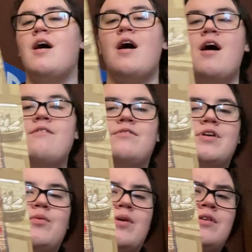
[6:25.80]

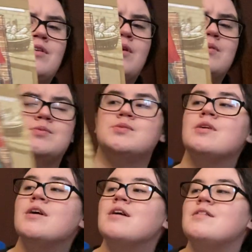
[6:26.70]
Everyone knows
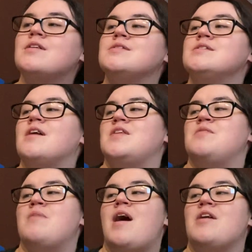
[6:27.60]
there's
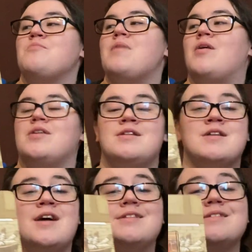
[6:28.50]
nothing bad about a
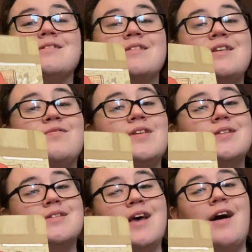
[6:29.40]
nice leafy
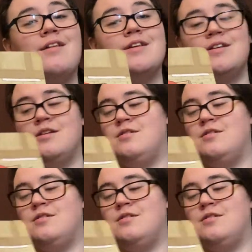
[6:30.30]
salad.